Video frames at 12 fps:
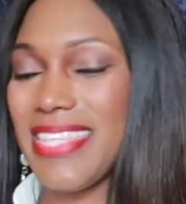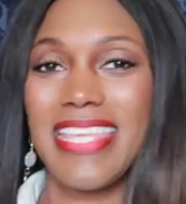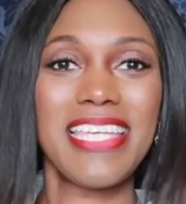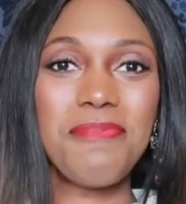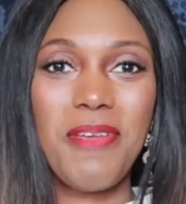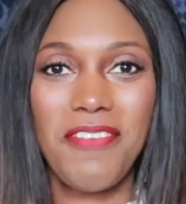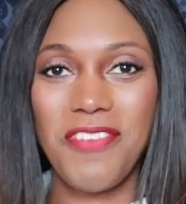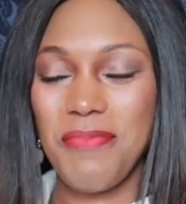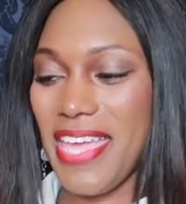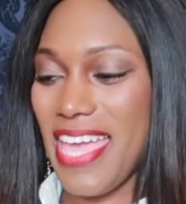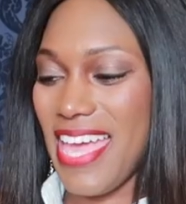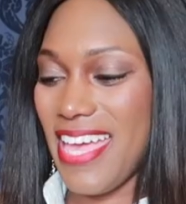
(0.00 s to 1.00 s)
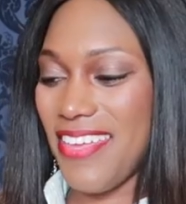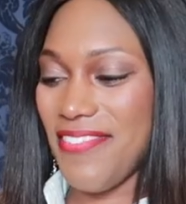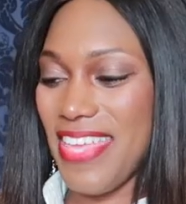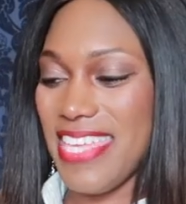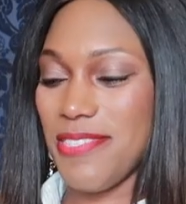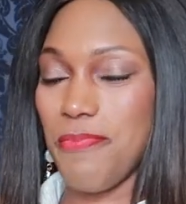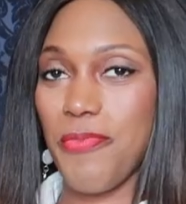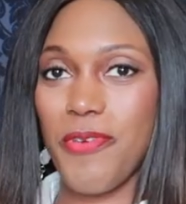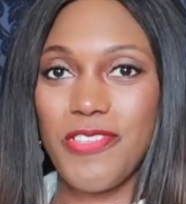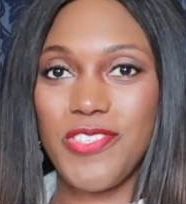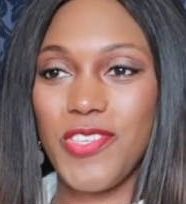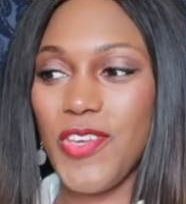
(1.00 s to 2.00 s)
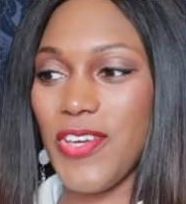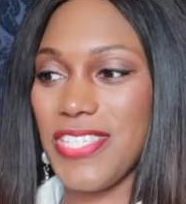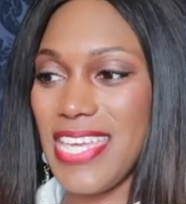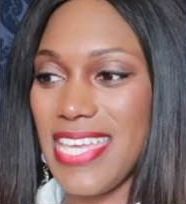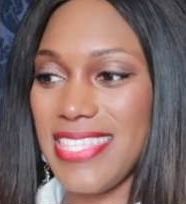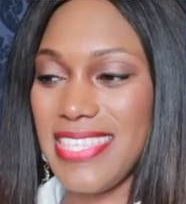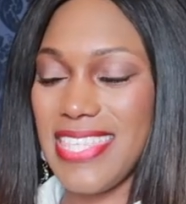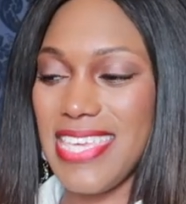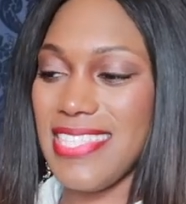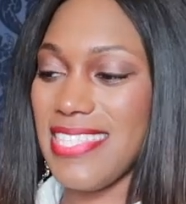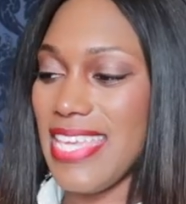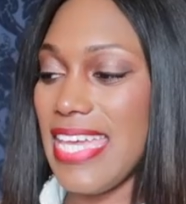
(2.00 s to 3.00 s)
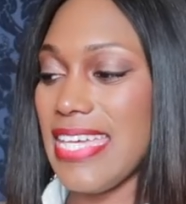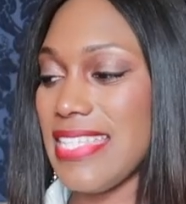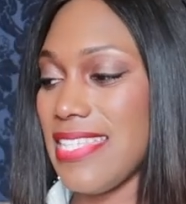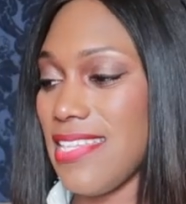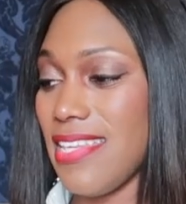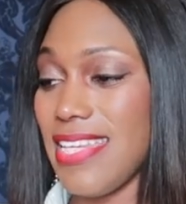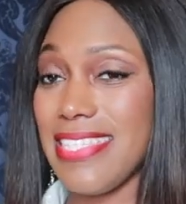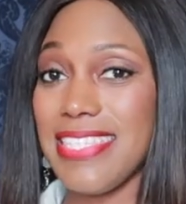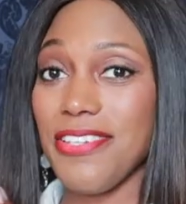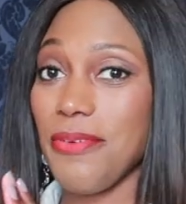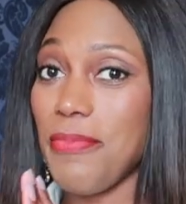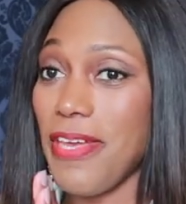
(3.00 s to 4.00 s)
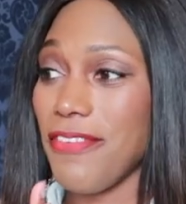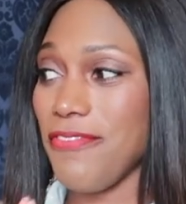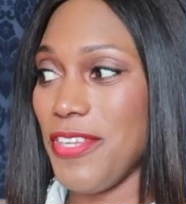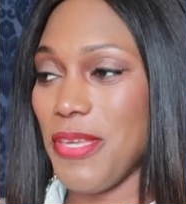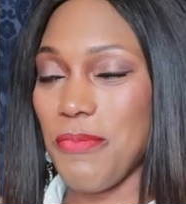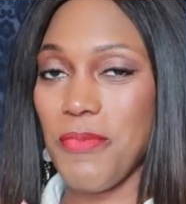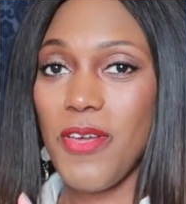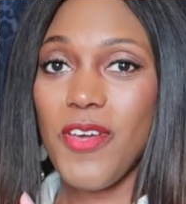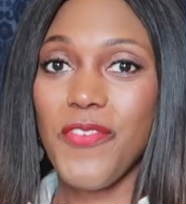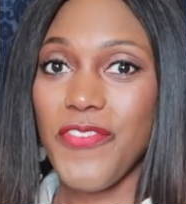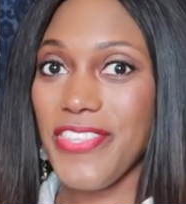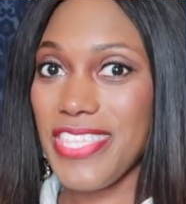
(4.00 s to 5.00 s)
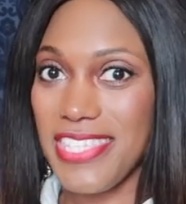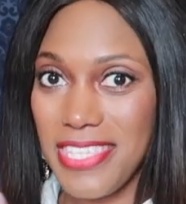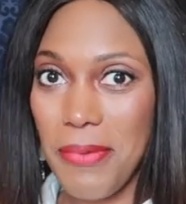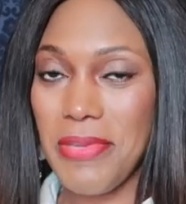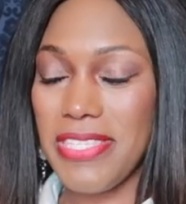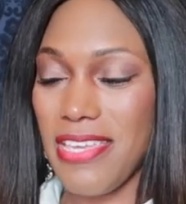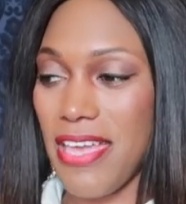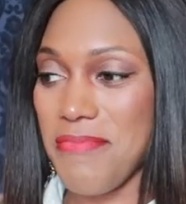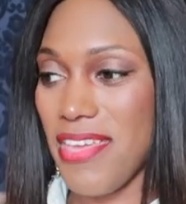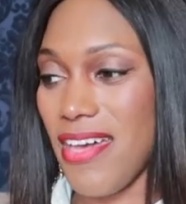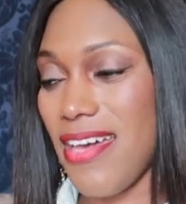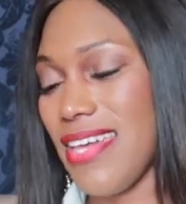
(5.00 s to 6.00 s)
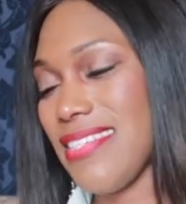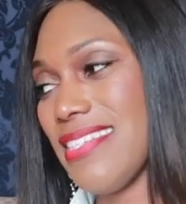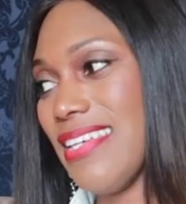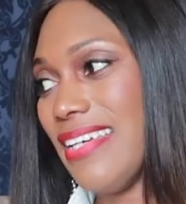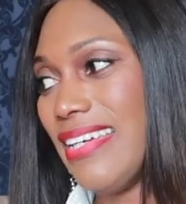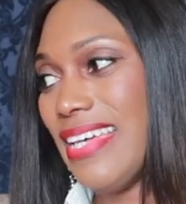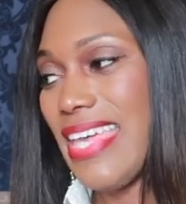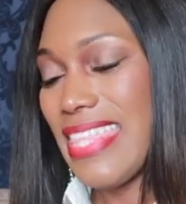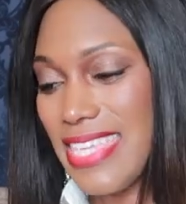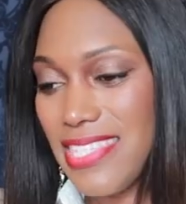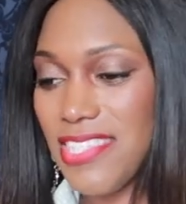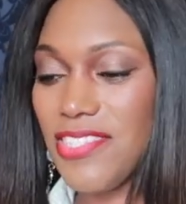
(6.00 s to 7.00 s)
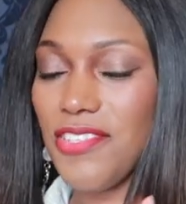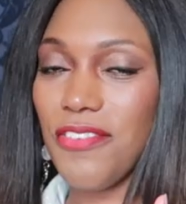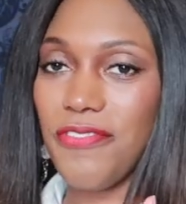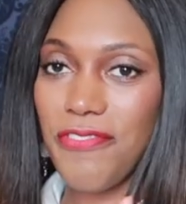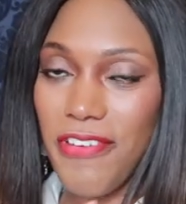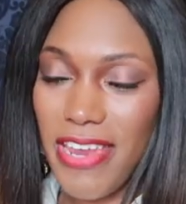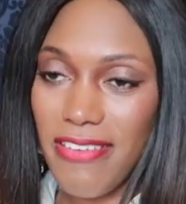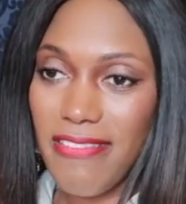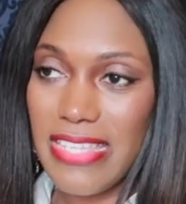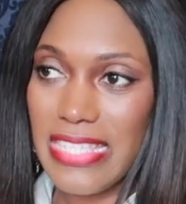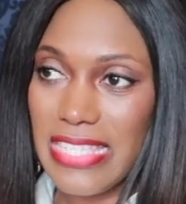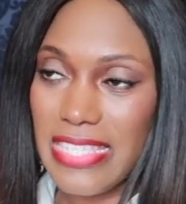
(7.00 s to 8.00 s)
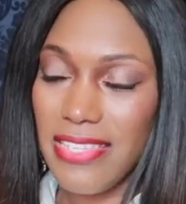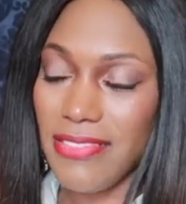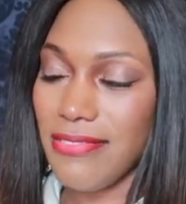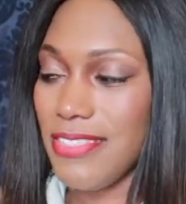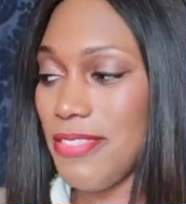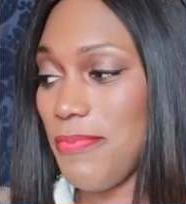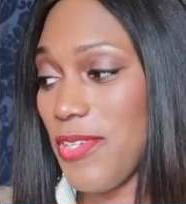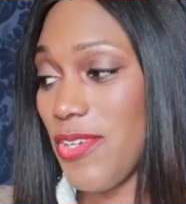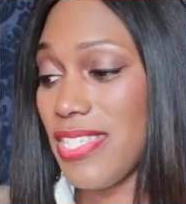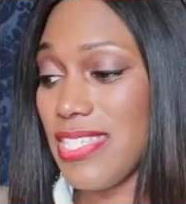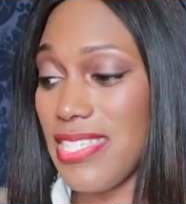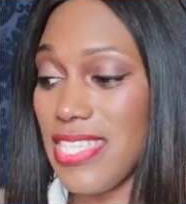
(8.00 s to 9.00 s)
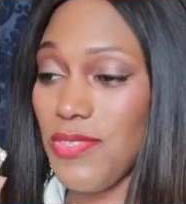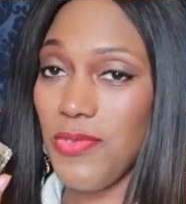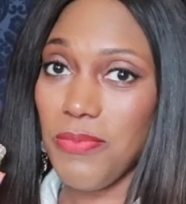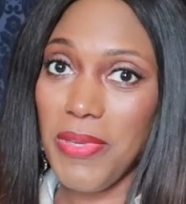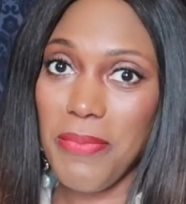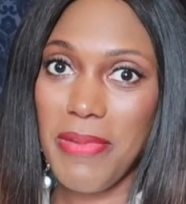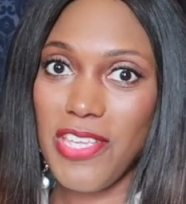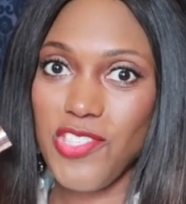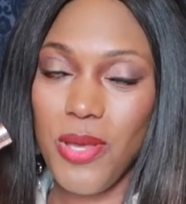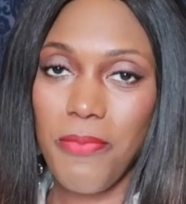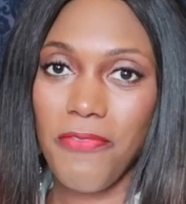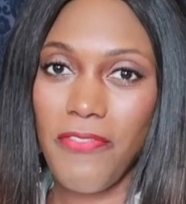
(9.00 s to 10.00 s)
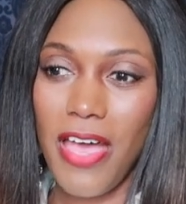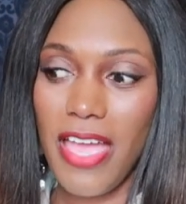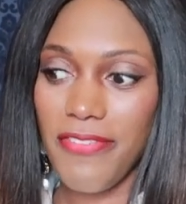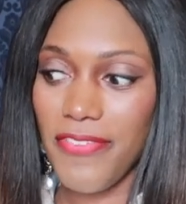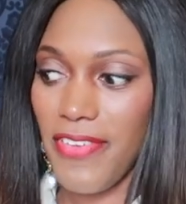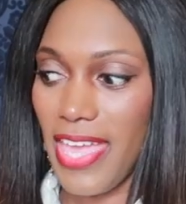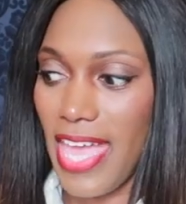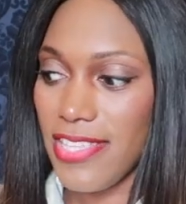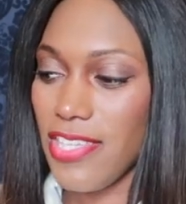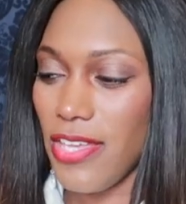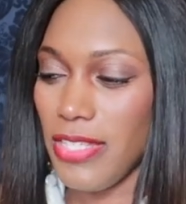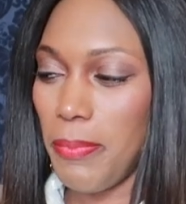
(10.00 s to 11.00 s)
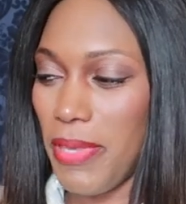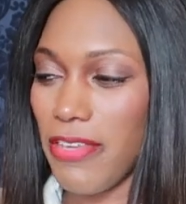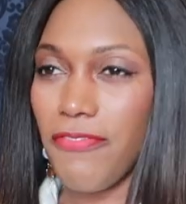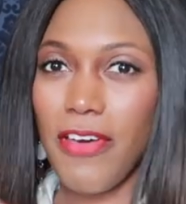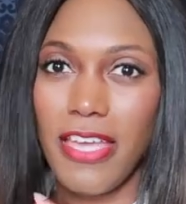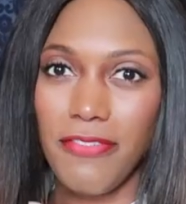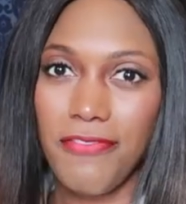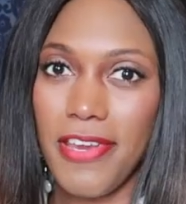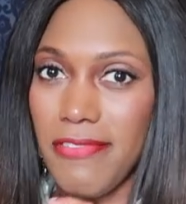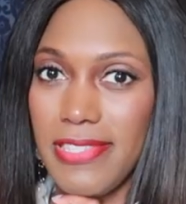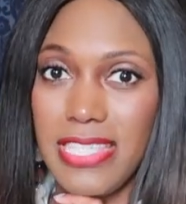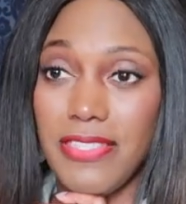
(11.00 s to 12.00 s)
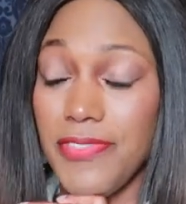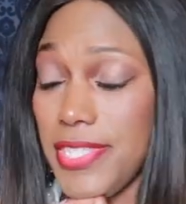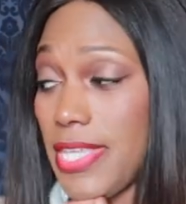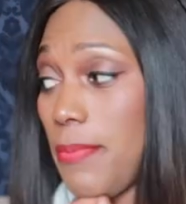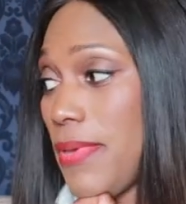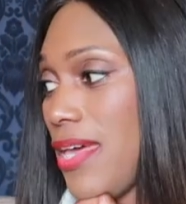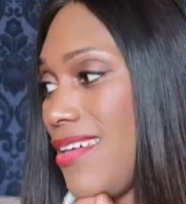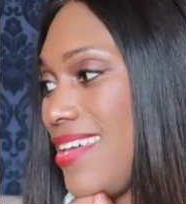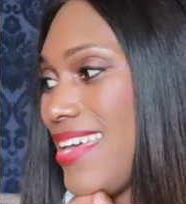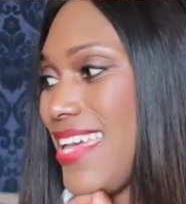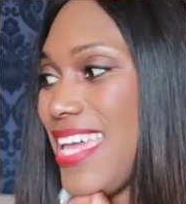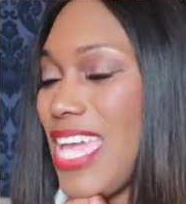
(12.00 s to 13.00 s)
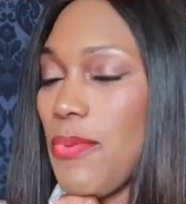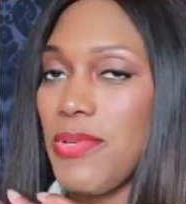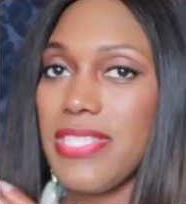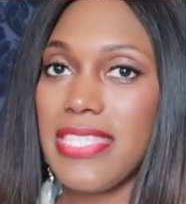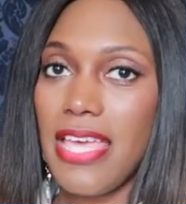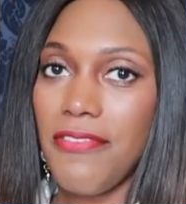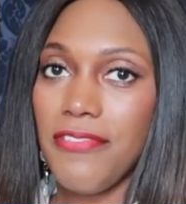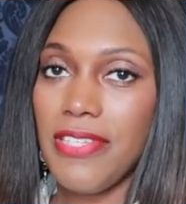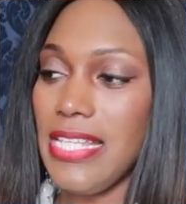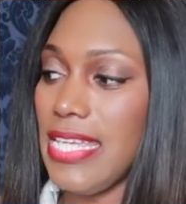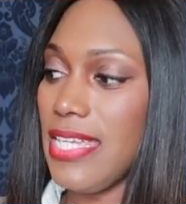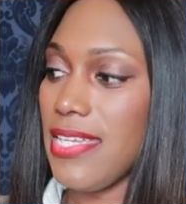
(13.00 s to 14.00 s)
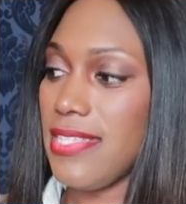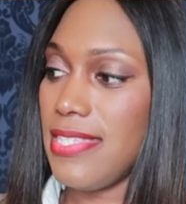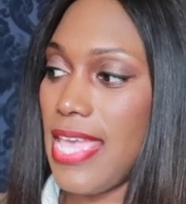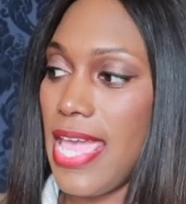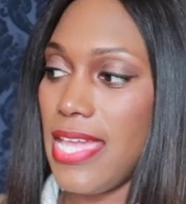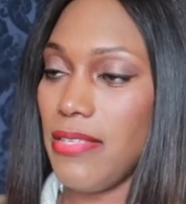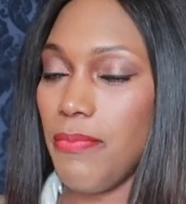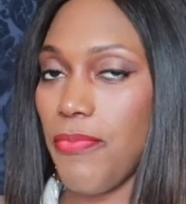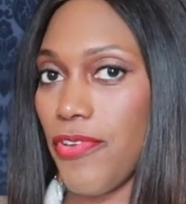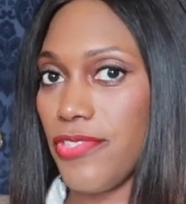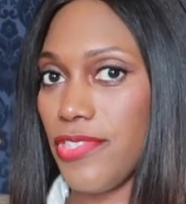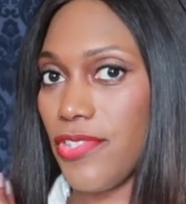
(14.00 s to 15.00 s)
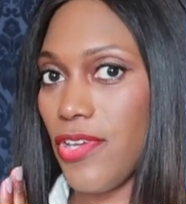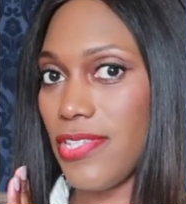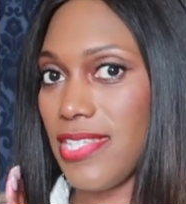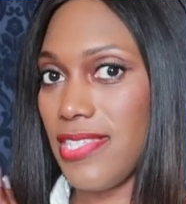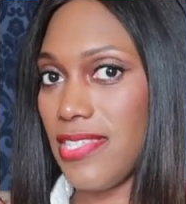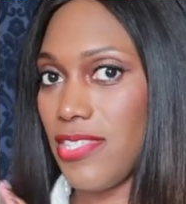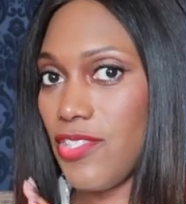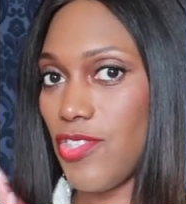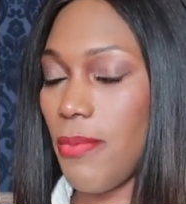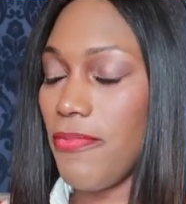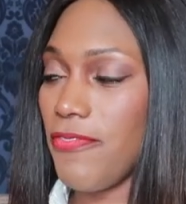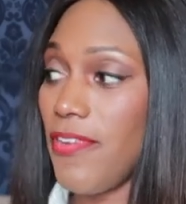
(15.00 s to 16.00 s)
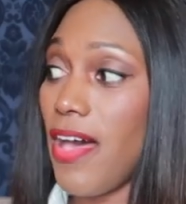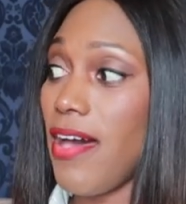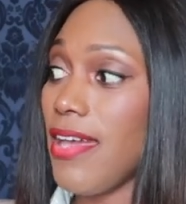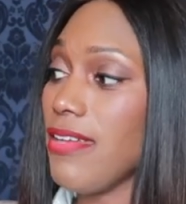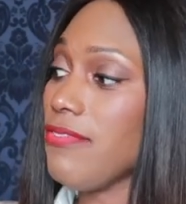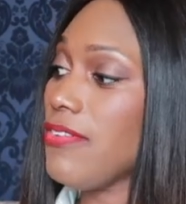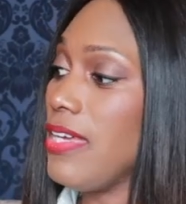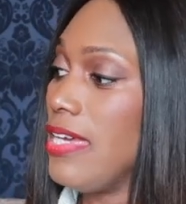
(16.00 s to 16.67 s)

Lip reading: The next perfume I have is Bronze Goddess. This is an ideal perfume for the summertime, guys. This is your fragrance. To be honest, this would be my top five. If I had to only pick five fragrances for summer, it would definitely contain Bronze Goddess as the top five.